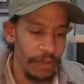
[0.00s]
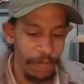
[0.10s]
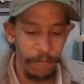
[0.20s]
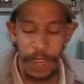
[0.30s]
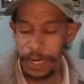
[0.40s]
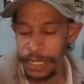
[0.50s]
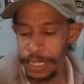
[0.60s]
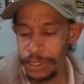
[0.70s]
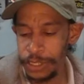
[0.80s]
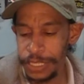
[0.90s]

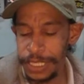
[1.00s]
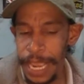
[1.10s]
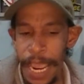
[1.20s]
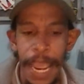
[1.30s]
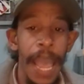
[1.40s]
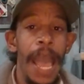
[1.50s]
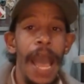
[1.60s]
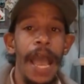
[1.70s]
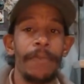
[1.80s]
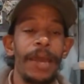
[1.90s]
Finally, just to say,
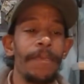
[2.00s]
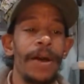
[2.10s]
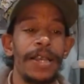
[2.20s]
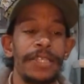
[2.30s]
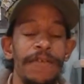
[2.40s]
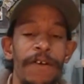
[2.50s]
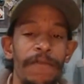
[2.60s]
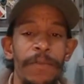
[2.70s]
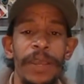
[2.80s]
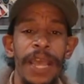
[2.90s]
I'm not positive
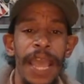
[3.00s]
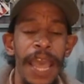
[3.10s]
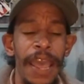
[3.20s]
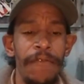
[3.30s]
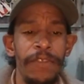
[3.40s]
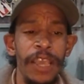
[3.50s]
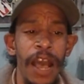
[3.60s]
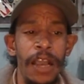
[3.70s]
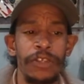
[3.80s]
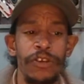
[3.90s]
if I'm going to have the
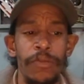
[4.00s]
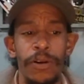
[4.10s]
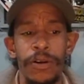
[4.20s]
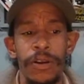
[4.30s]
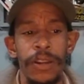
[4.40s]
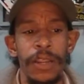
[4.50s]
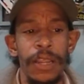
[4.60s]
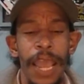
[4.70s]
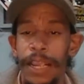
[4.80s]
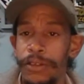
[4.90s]
October
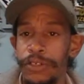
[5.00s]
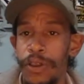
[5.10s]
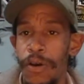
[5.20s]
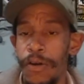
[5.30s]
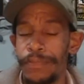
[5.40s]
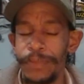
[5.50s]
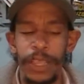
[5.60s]
Anglers Hall.